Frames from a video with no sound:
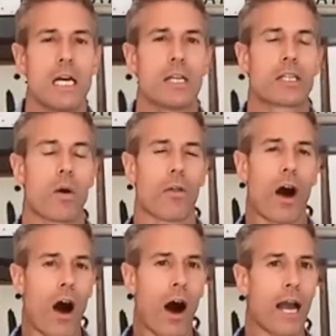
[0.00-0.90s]
So on the
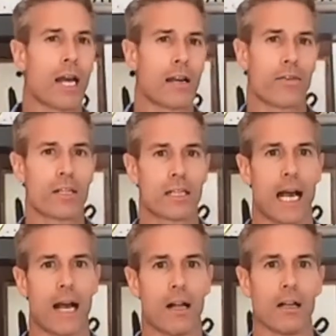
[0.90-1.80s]
high end of the
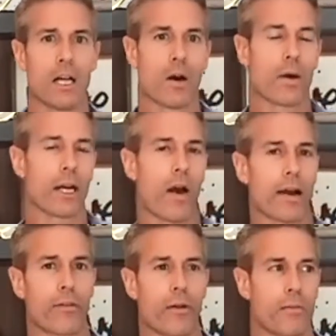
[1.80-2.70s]
scale, we're
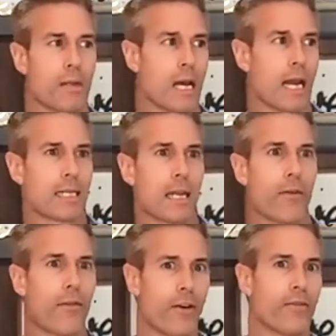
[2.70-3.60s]
going from, let's
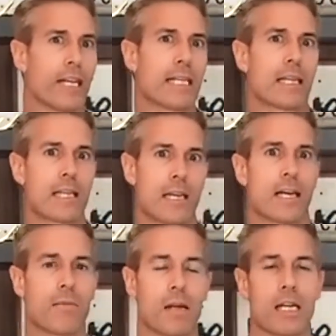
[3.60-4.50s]
say, $15 to
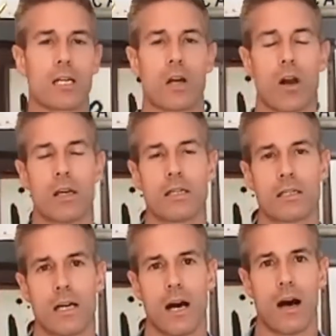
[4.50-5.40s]
$30 million
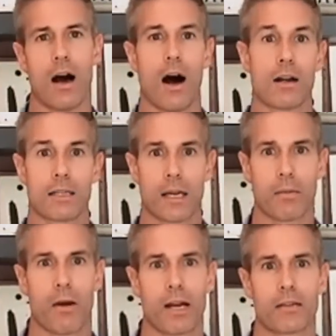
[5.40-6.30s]
asking
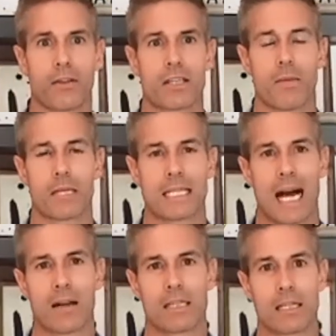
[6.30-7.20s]
price for some of these
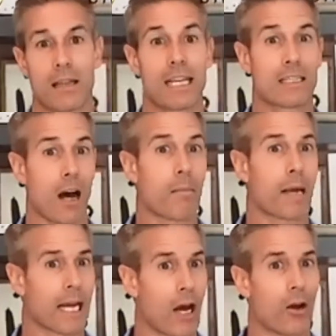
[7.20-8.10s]
houses, and these are
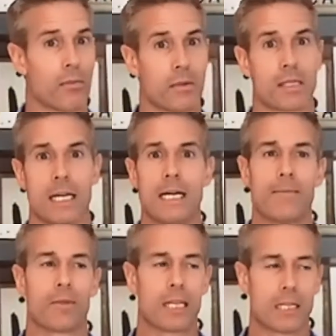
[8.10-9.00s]
big homes.
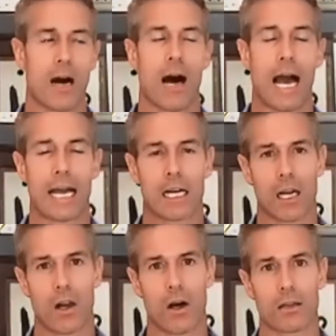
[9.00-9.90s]
These are acre
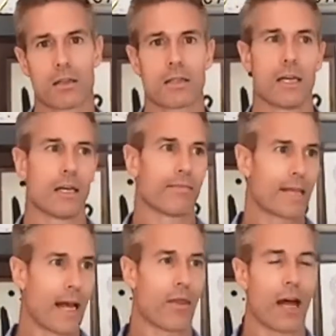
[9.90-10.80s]
lots,
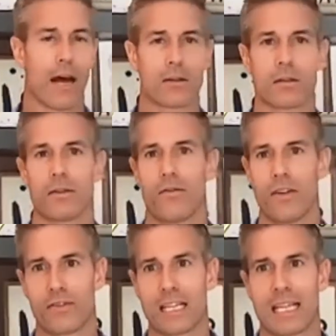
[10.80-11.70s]
10,000,
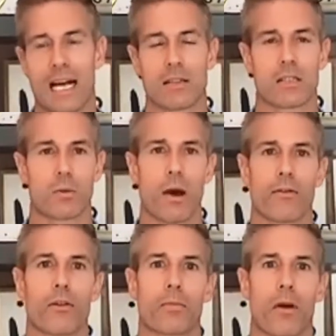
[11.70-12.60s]
15,000 square
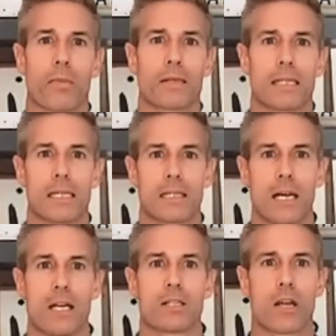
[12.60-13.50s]
foot properties.
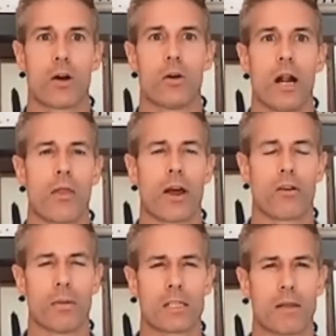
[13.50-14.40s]
So they're
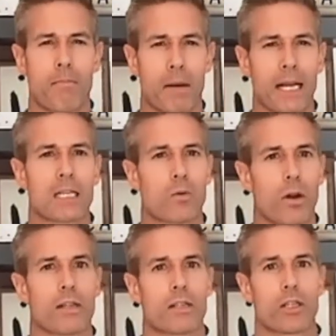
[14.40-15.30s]
almost the biggest
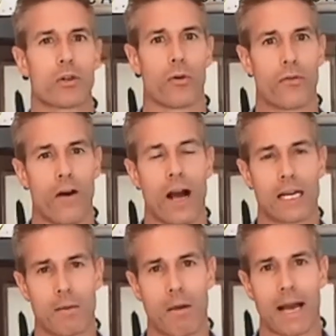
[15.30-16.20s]
ones that you'll find
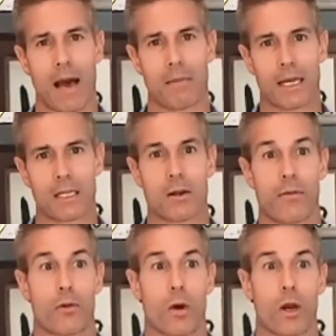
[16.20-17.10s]
in Miami. So
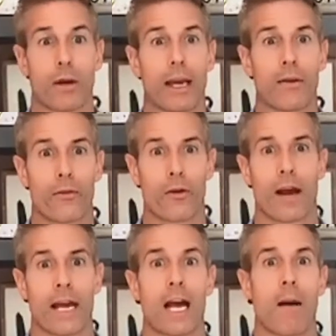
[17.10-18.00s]
if you are looking for
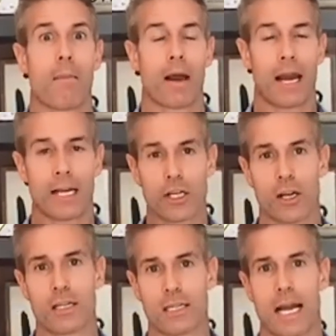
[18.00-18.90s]
a
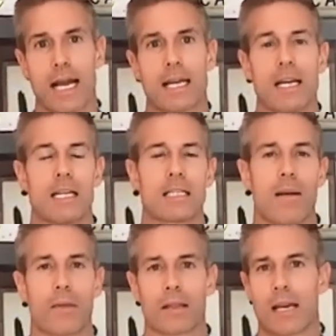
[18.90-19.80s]
palatial estate,
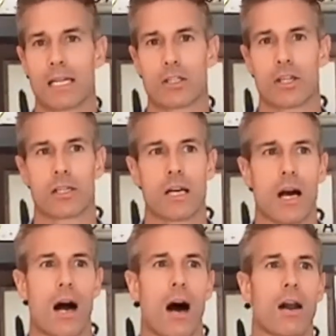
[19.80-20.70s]
something that is just
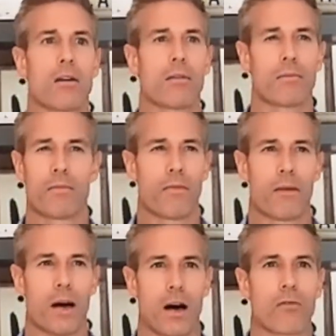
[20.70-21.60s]

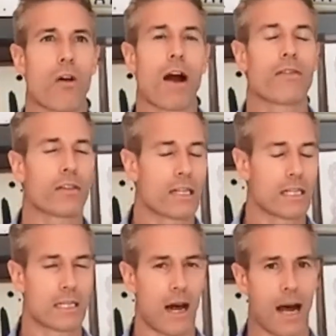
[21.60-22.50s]
unrivaled in
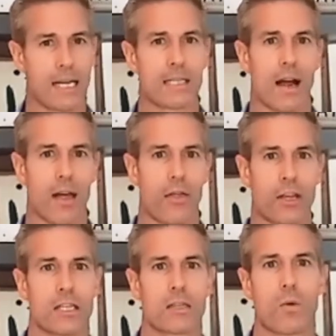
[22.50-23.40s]
size,
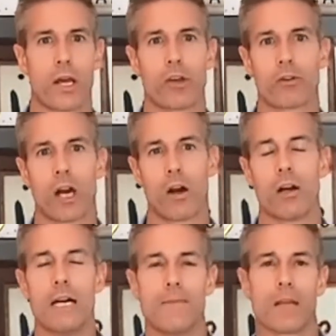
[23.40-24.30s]
this is where you go.